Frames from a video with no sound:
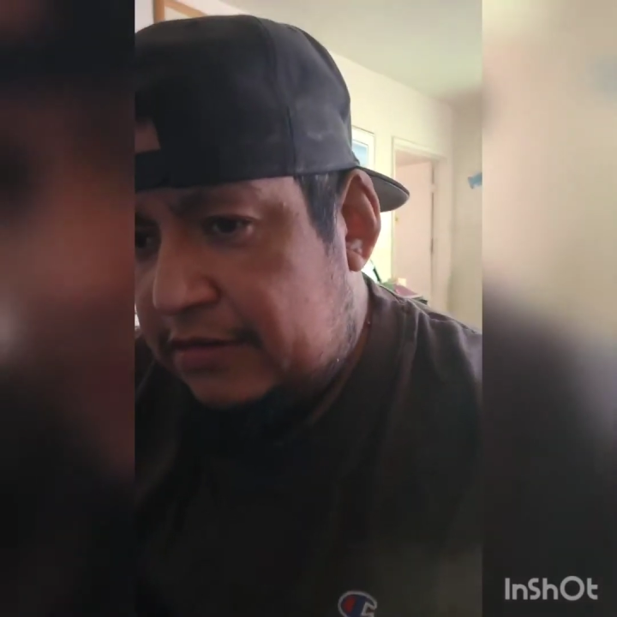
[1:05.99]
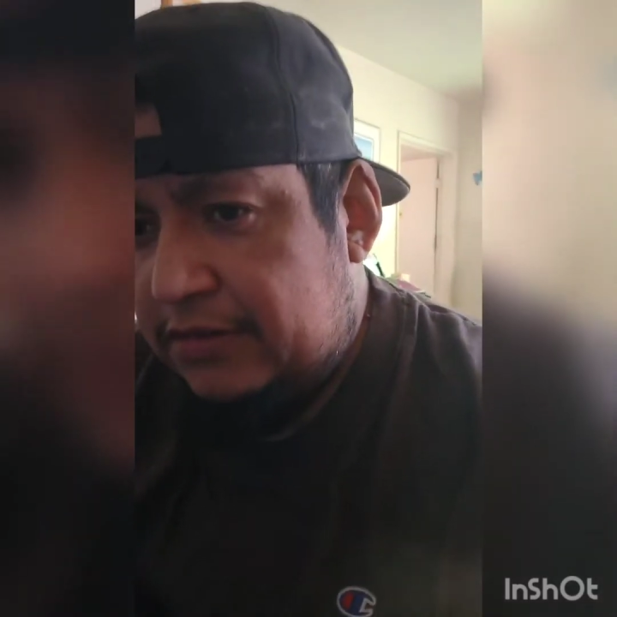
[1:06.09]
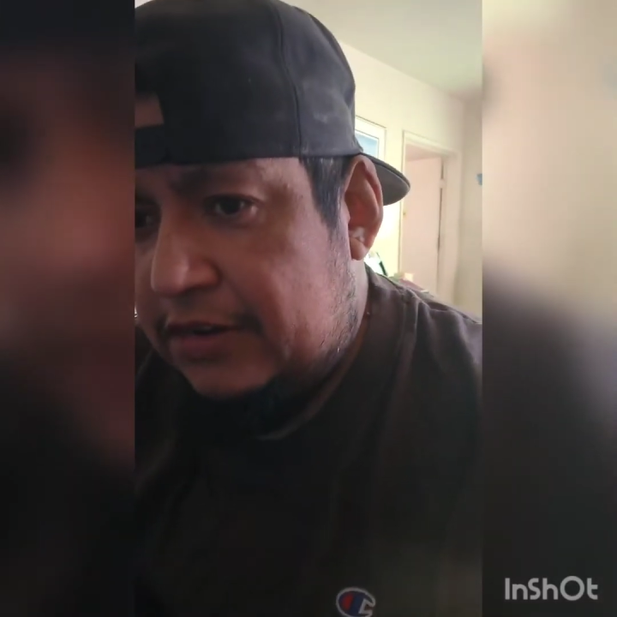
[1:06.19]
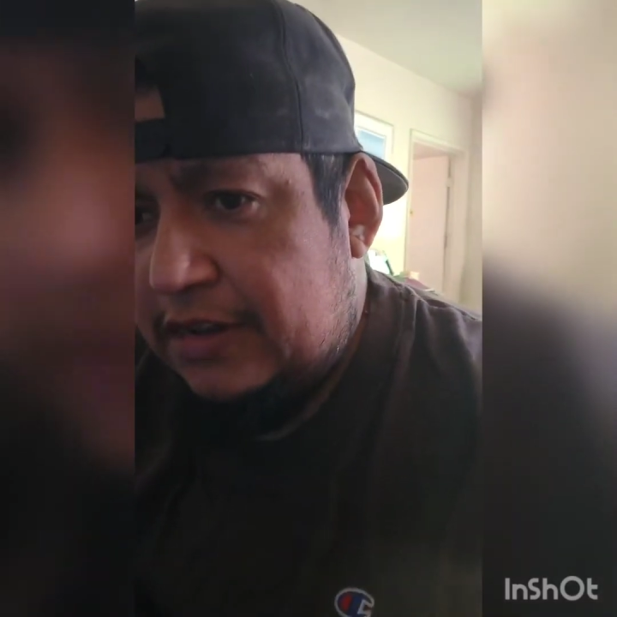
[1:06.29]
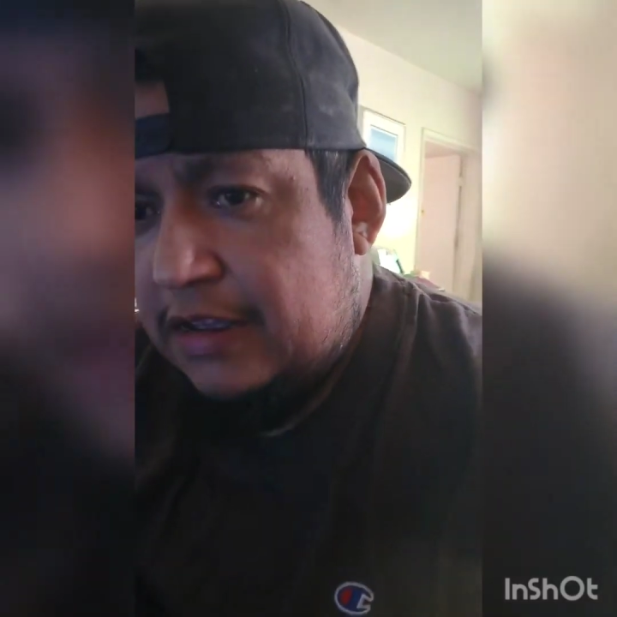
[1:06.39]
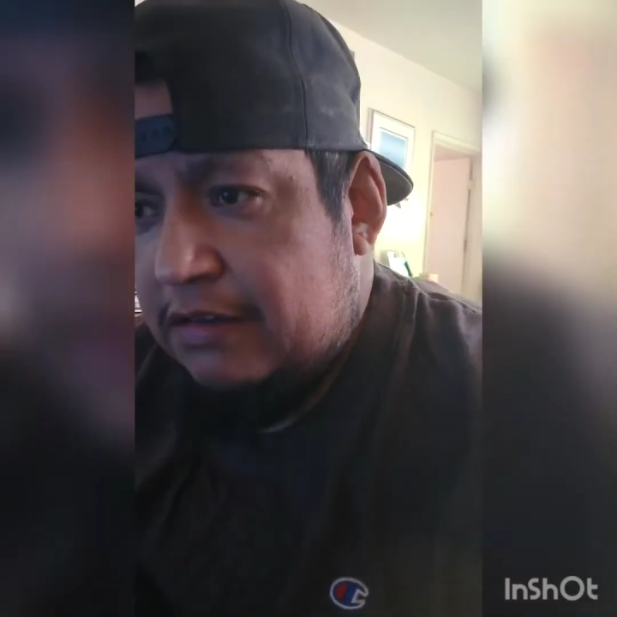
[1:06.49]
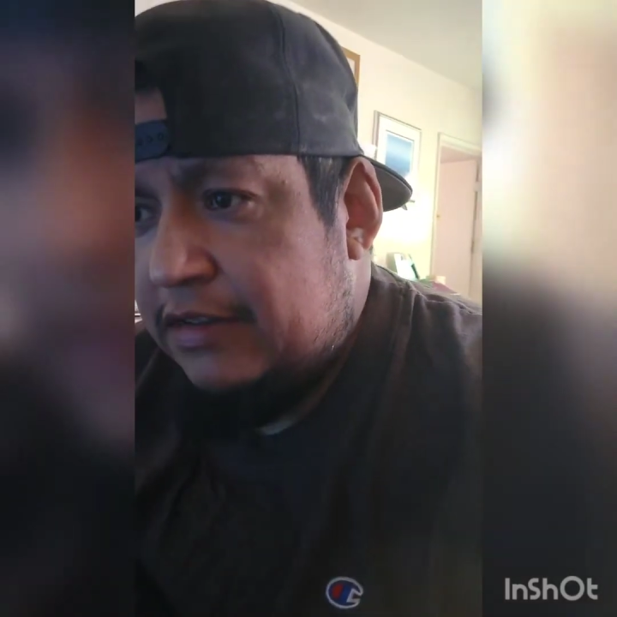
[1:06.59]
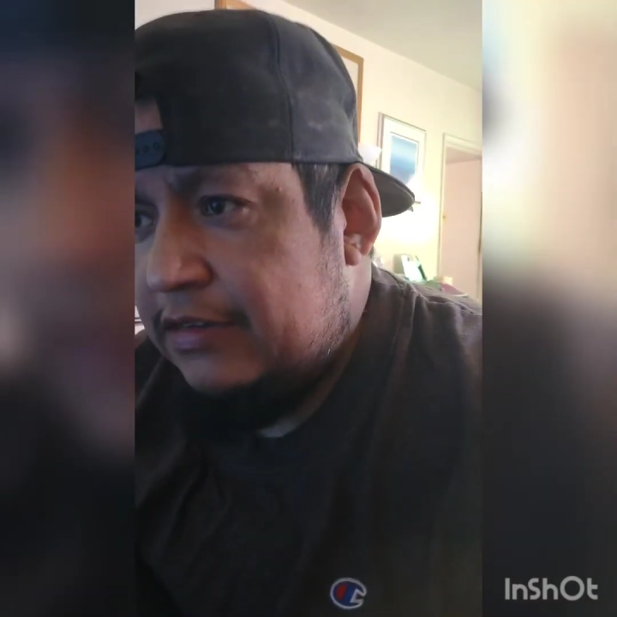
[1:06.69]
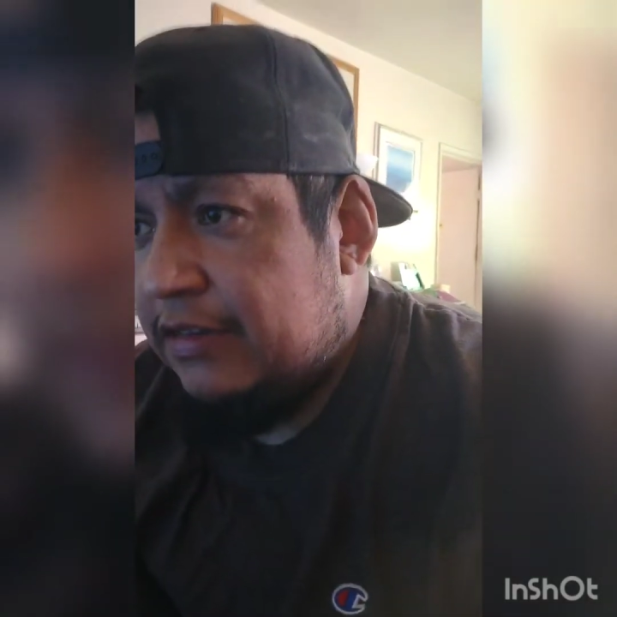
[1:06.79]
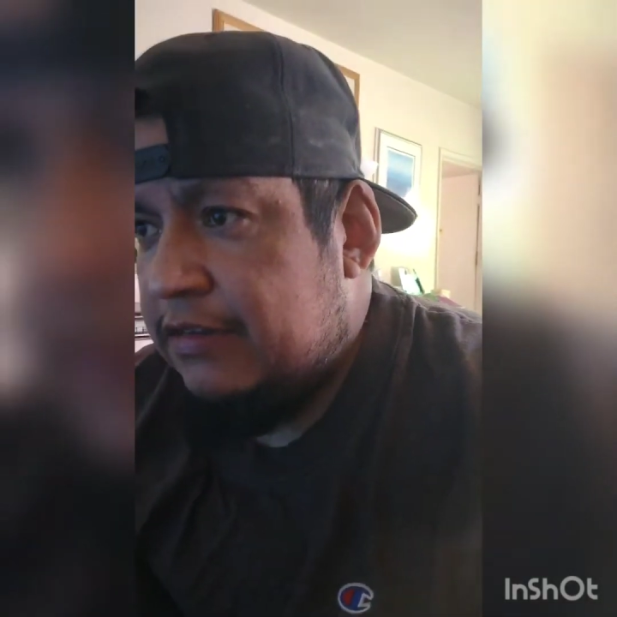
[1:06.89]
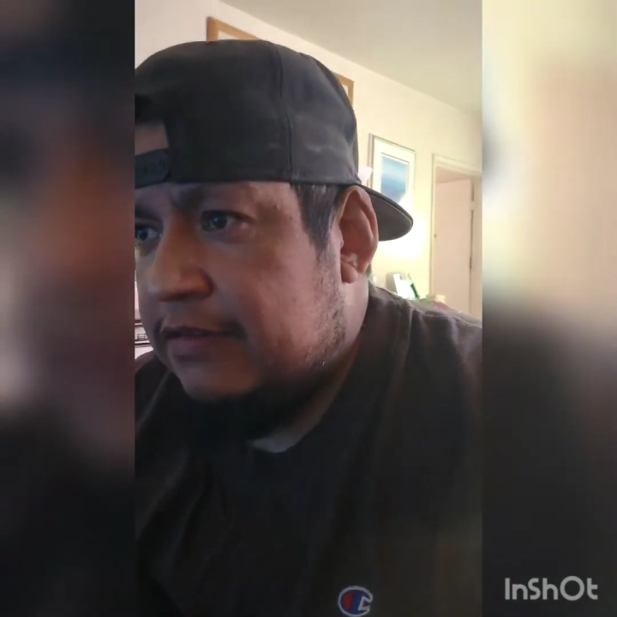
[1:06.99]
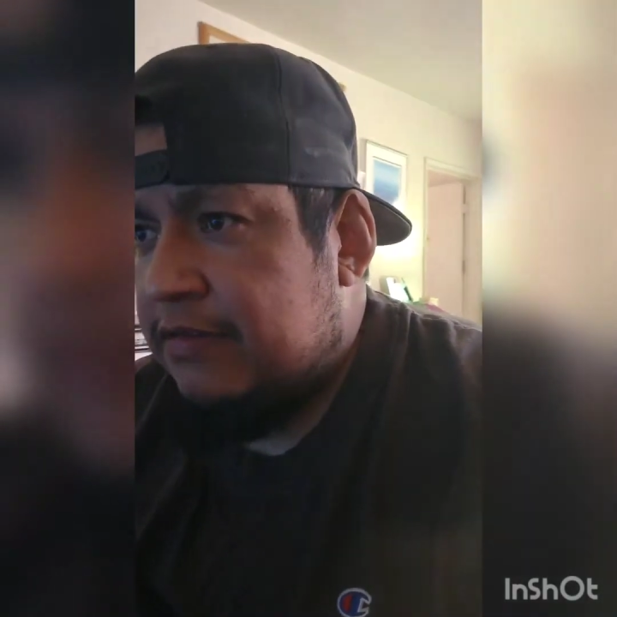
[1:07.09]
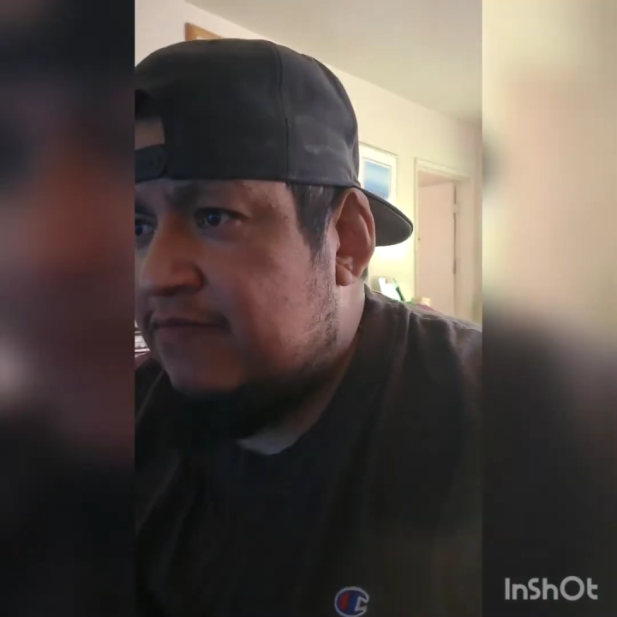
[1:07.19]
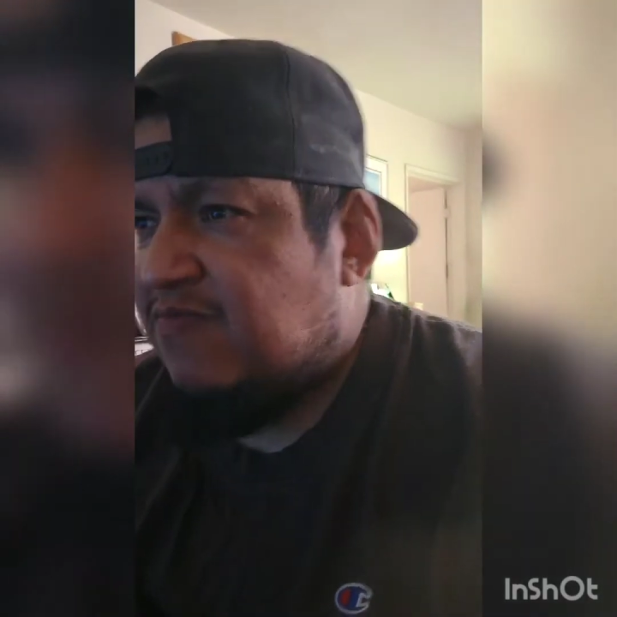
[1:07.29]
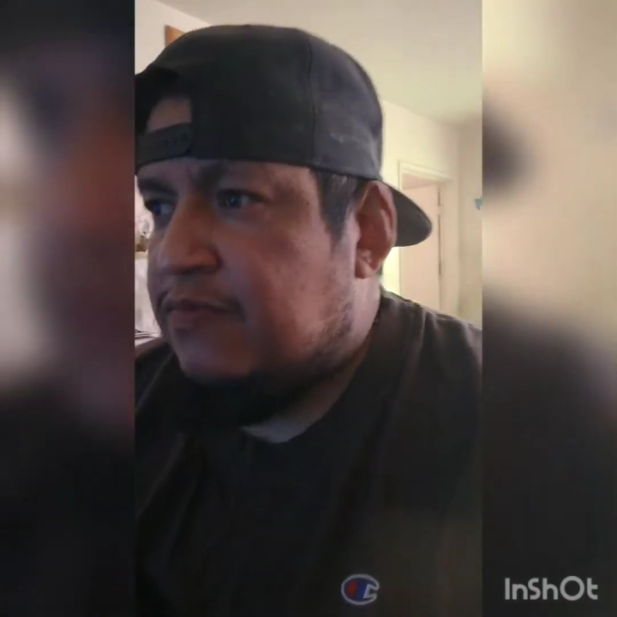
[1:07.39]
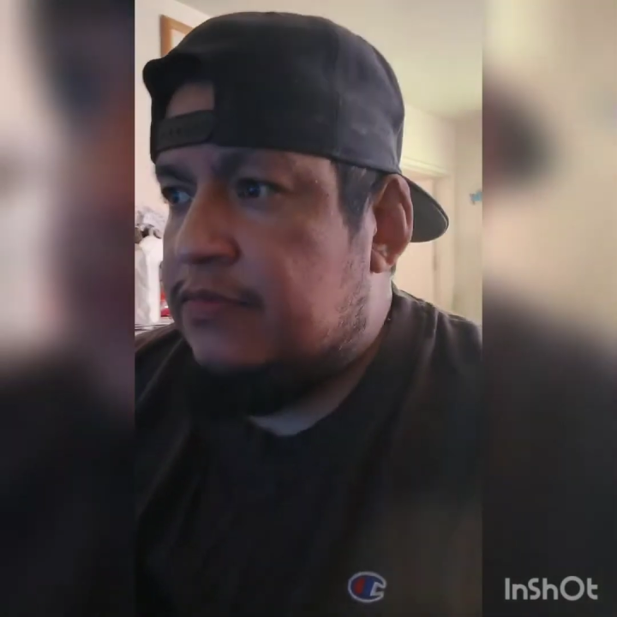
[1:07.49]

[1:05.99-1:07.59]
check it out, guys.